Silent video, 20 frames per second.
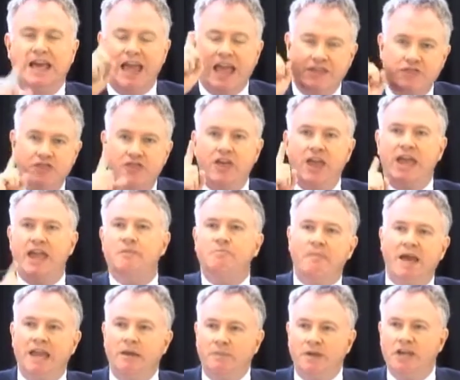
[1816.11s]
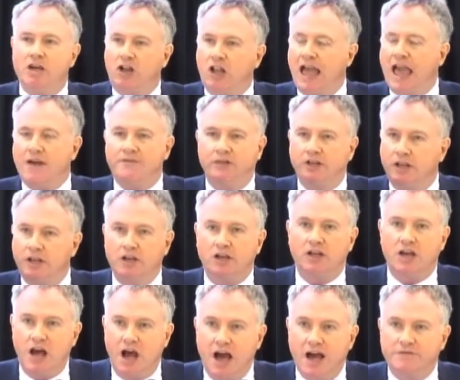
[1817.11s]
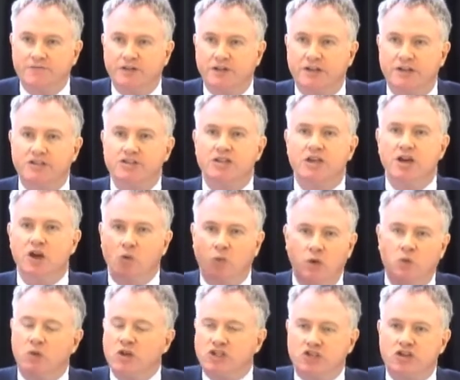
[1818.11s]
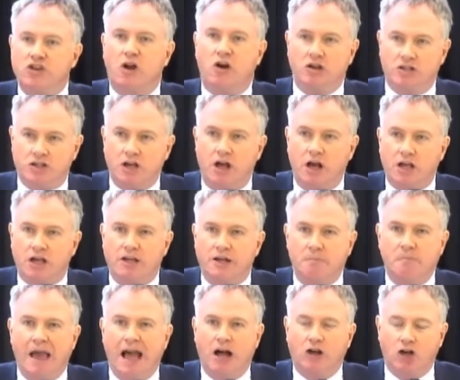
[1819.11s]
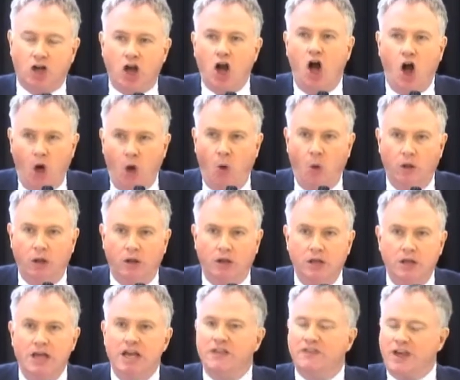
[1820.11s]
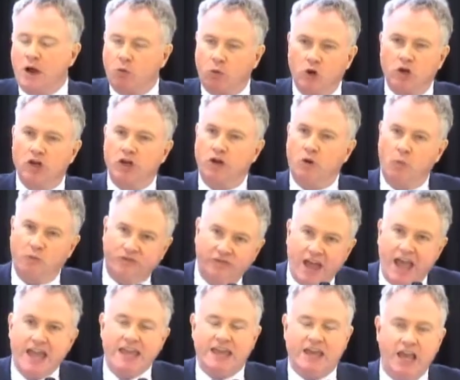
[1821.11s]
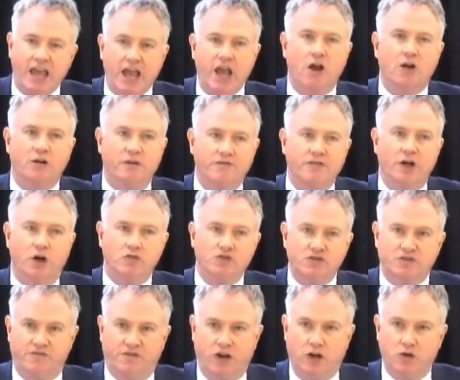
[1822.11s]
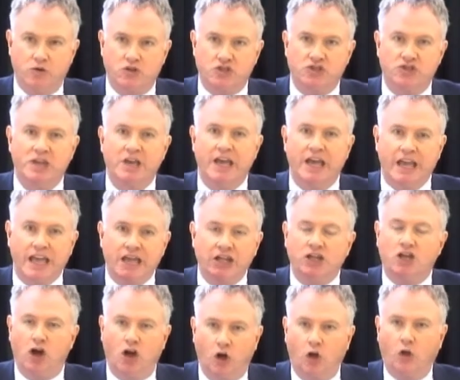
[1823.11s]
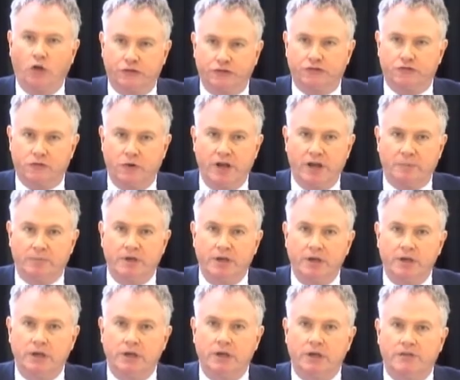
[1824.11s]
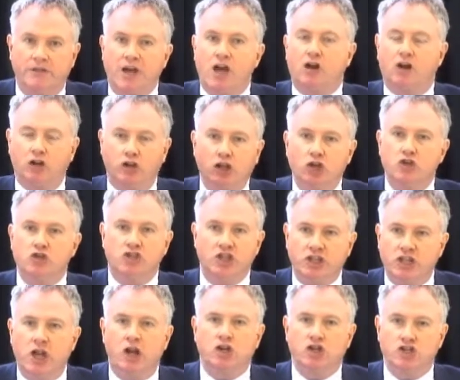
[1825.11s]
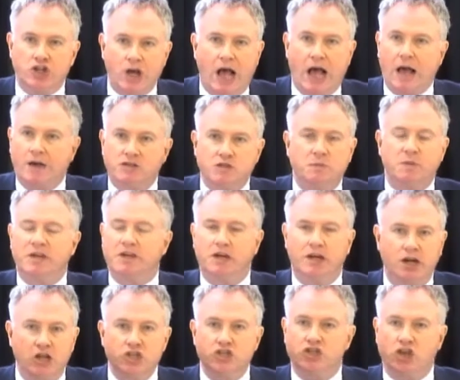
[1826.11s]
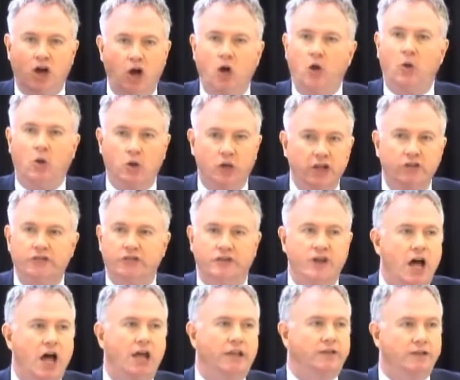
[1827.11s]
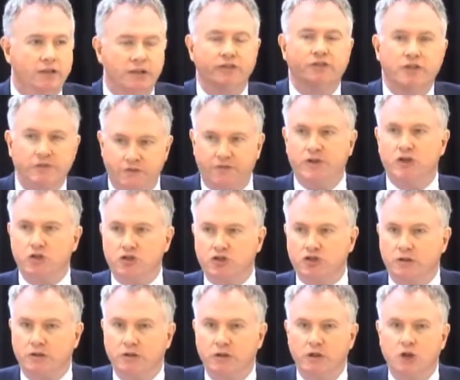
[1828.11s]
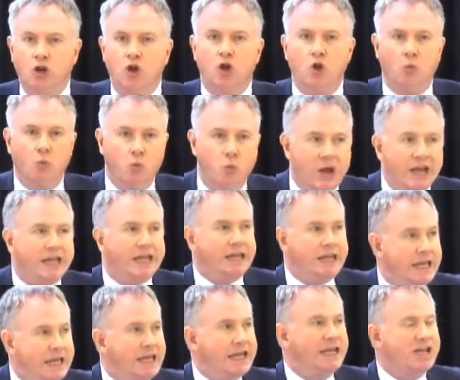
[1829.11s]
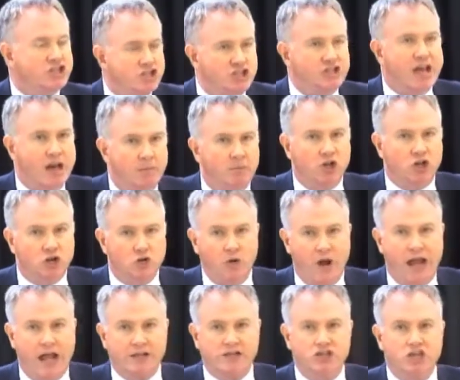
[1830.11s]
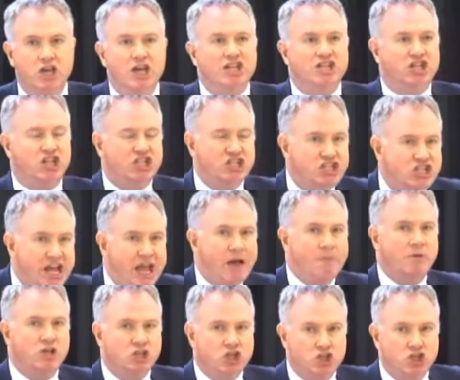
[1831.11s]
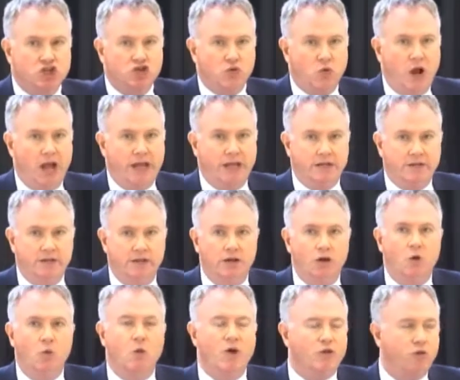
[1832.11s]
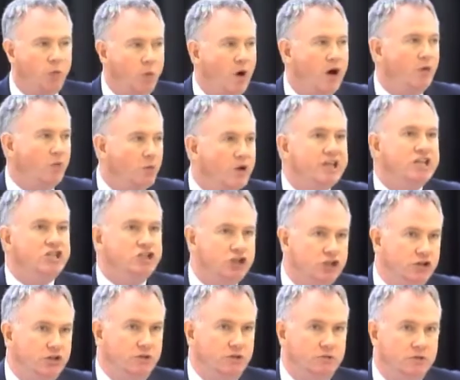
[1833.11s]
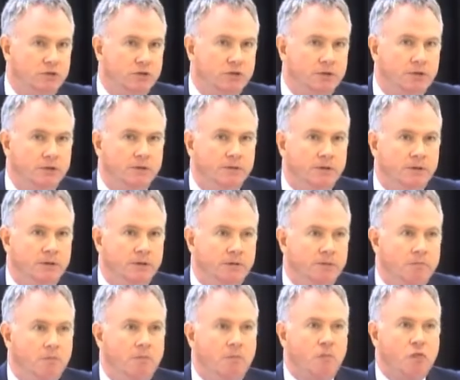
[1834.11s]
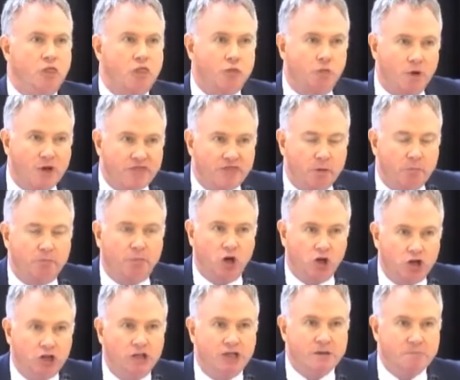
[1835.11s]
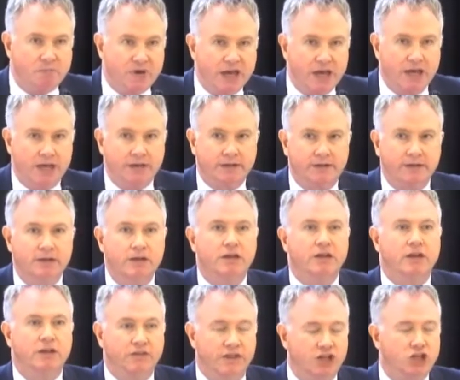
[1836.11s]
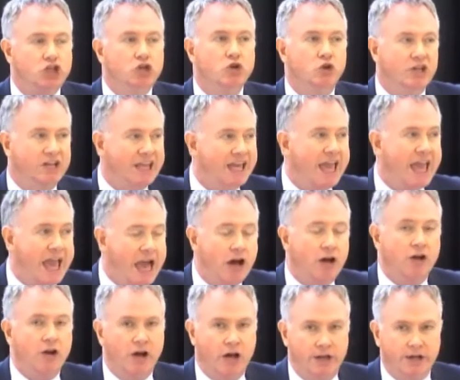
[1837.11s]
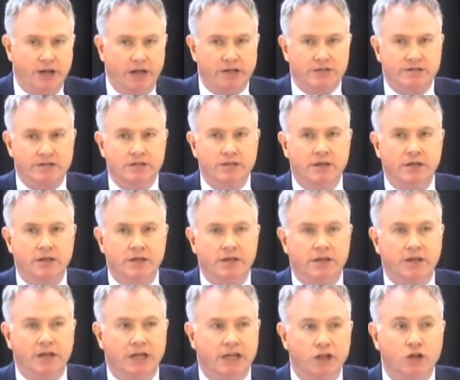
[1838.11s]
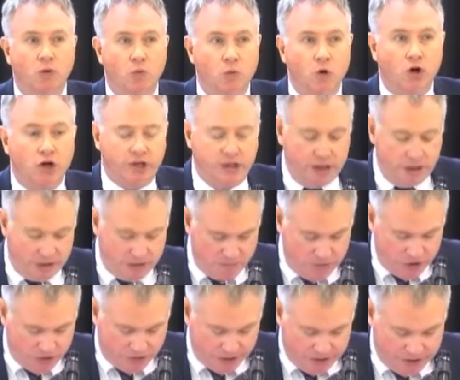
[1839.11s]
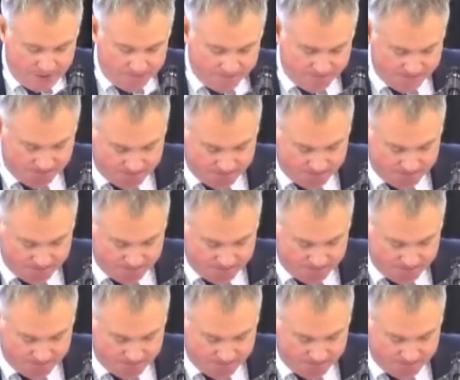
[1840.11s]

And then maybe you'll have a little confidence when we start talking about coal that we're going to take care of those folks in coal strip that are losing their jobs because coal is not the future. We need, as Democrats, to demonstrate with what we do with the Berkeley pit that you can count on us in the working community.